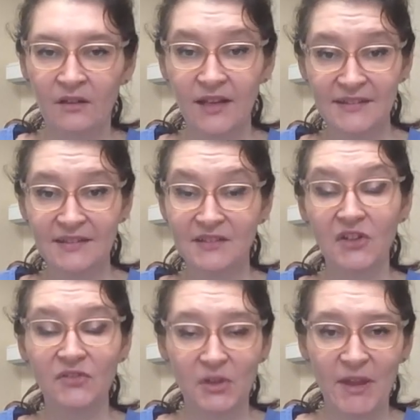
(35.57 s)
Let's
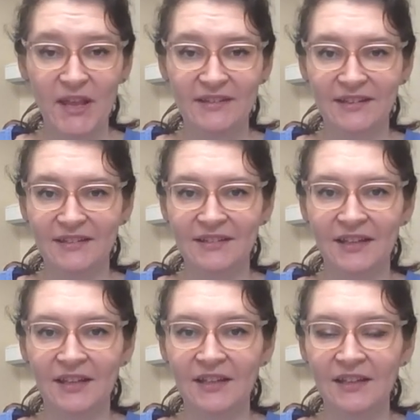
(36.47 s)
start with the
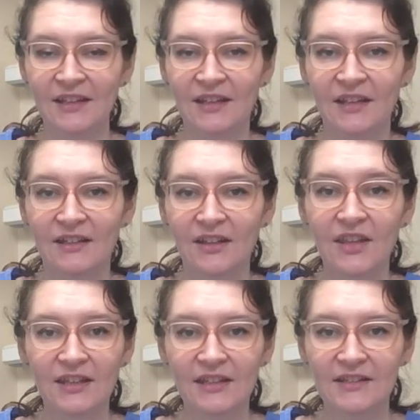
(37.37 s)
basics. The
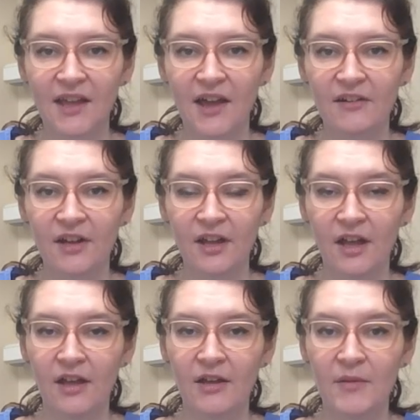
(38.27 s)
kidneys are
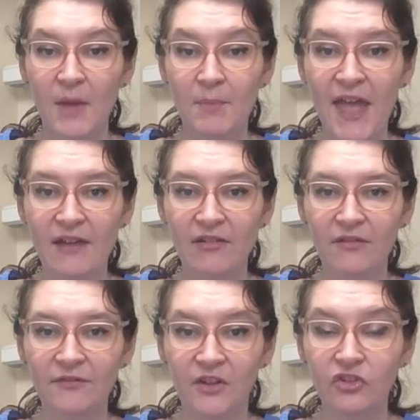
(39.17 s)
a pair
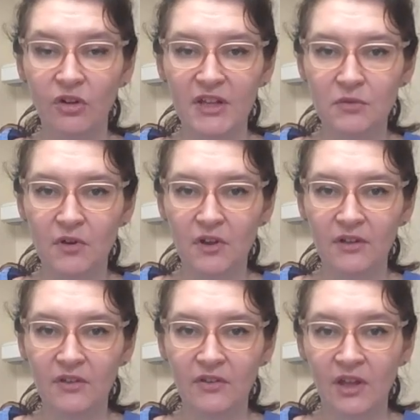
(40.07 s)
of solid
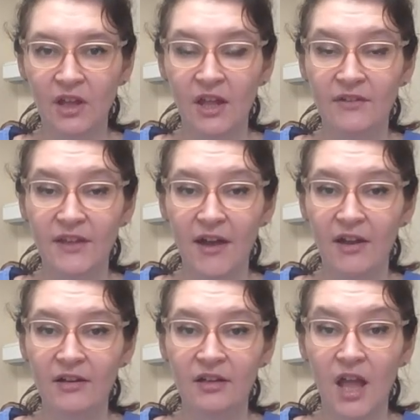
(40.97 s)
organs. They
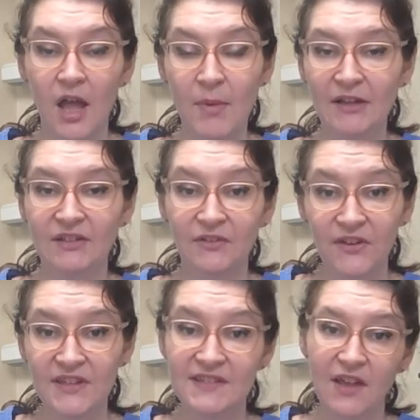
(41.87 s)
are about
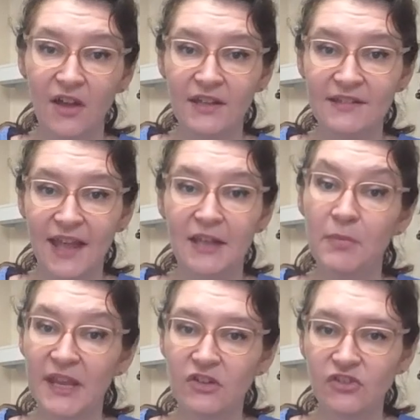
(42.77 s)
fist size and
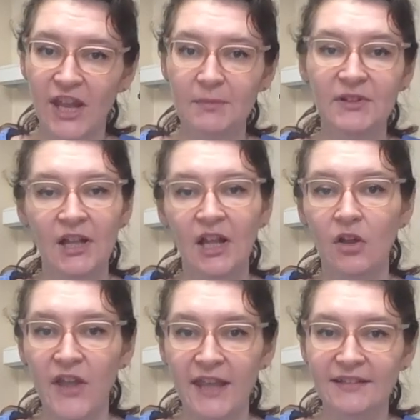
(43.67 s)
bean shaped,
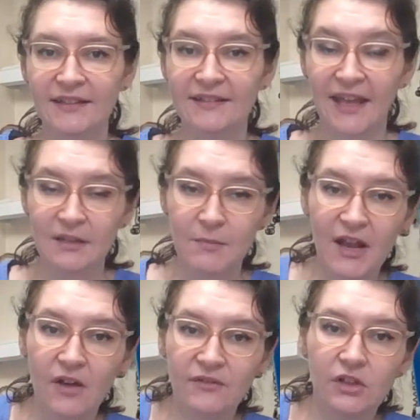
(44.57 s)
located at the
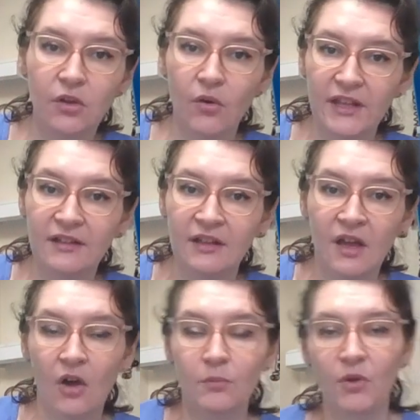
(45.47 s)
back of the loin
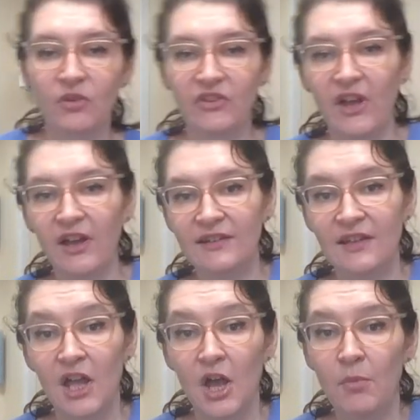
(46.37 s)
on both
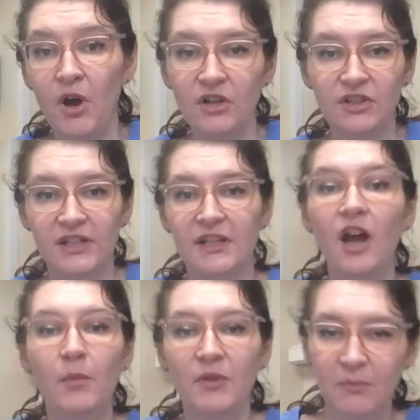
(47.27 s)
sides, partially
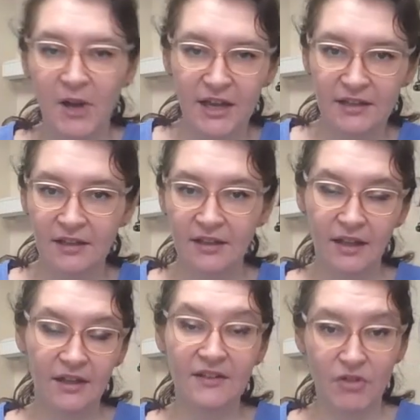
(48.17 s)
covered by
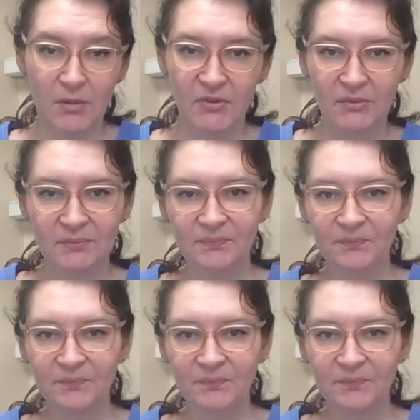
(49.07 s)
the ribs.